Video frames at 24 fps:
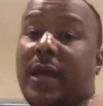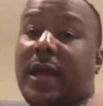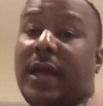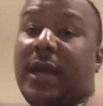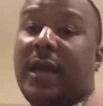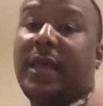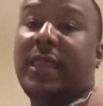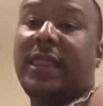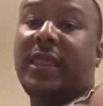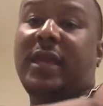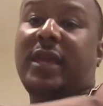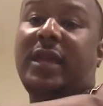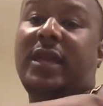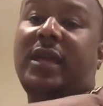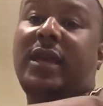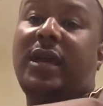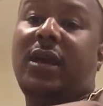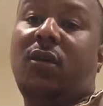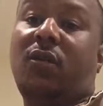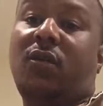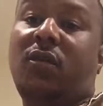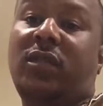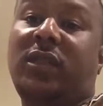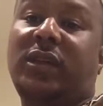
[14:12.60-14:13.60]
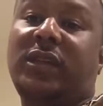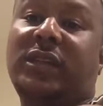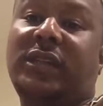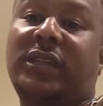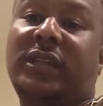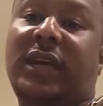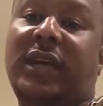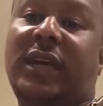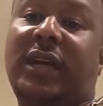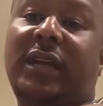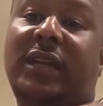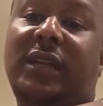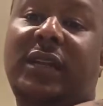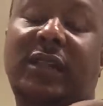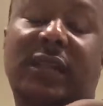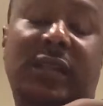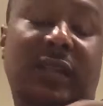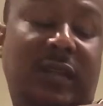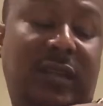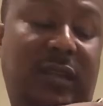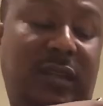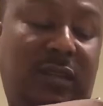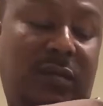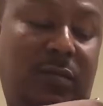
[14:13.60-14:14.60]
and then here on the side.
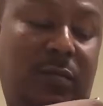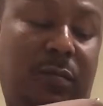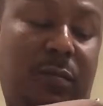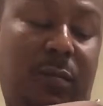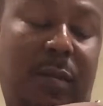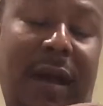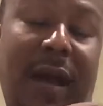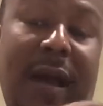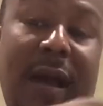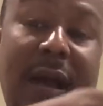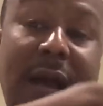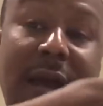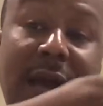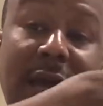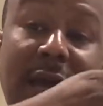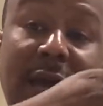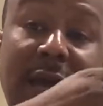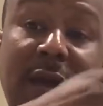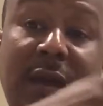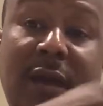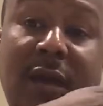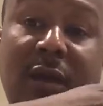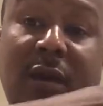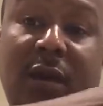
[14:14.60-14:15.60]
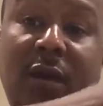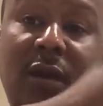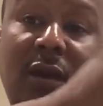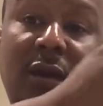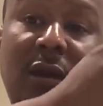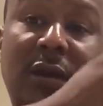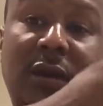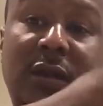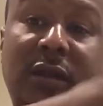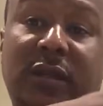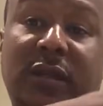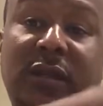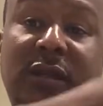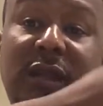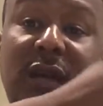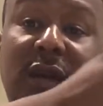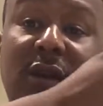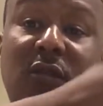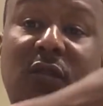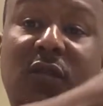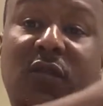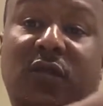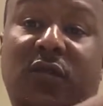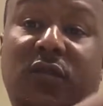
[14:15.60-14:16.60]
This is my
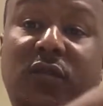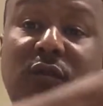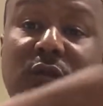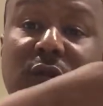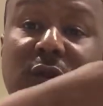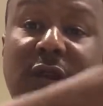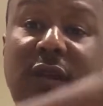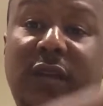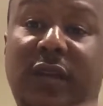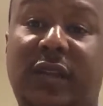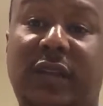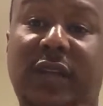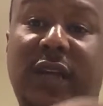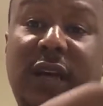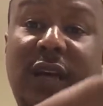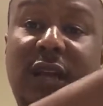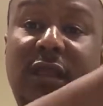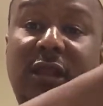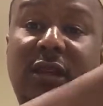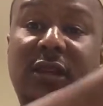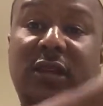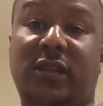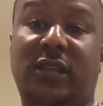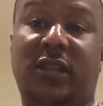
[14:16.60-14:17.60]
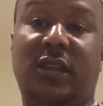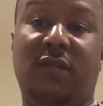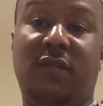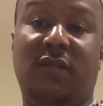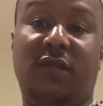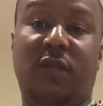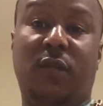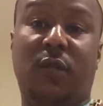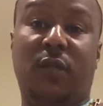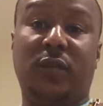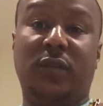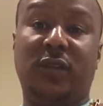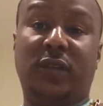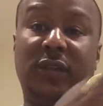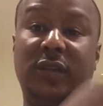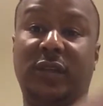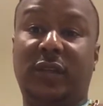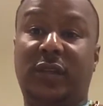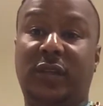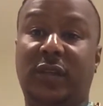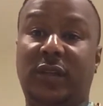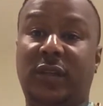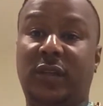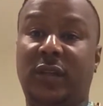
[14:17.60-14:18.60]
style of doing it. Others, they fold
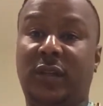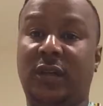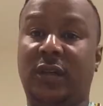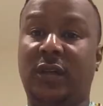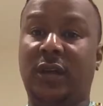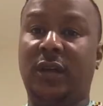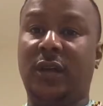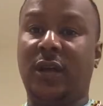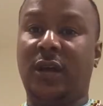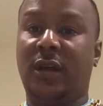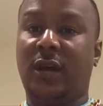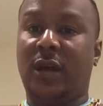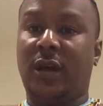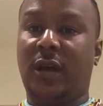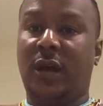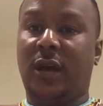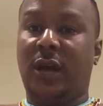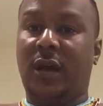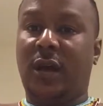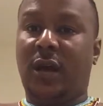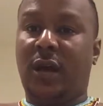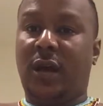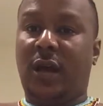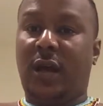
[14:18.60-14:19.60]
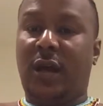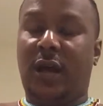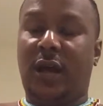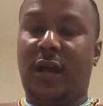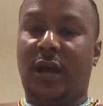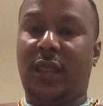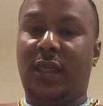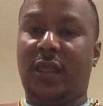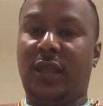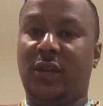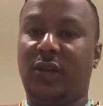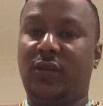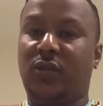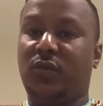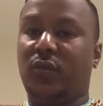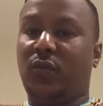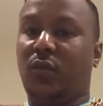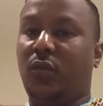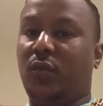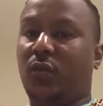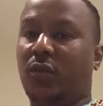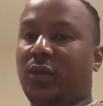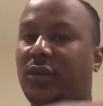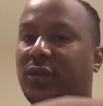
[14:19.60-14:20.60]
it and they do
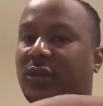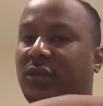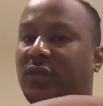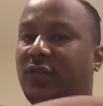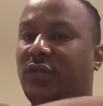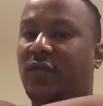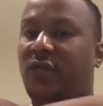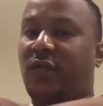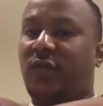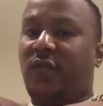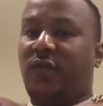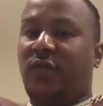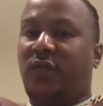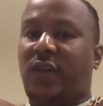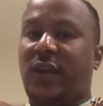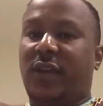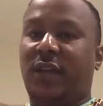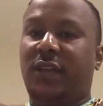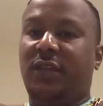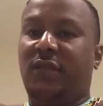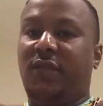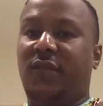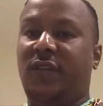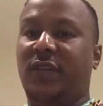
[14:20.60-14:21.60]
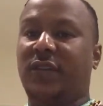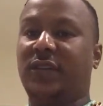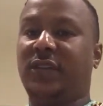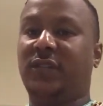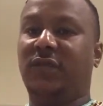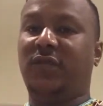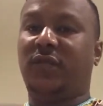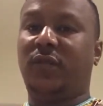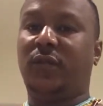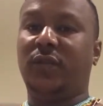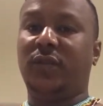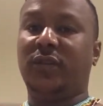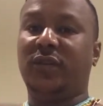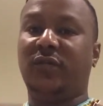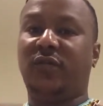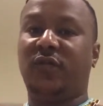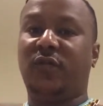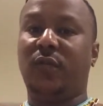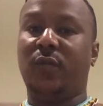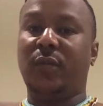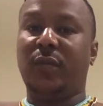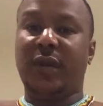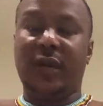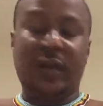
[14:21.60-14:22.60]
all these funny fancy folds.
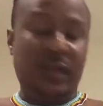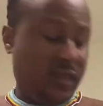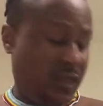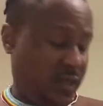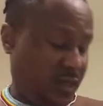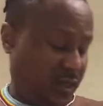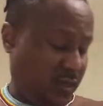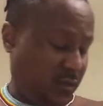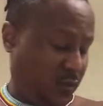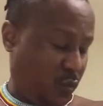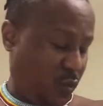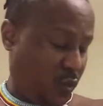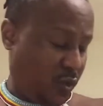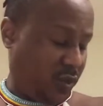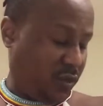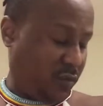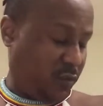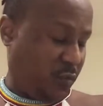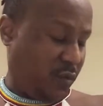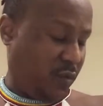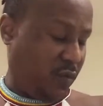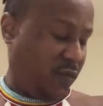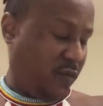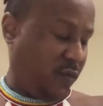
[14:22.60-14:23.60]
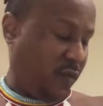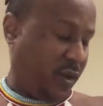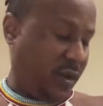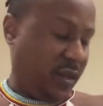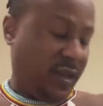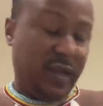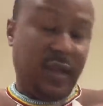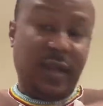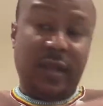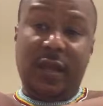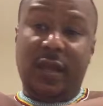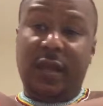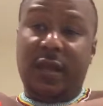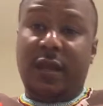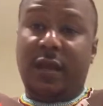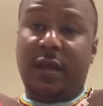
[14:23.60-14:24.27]
For me, this works perfectly,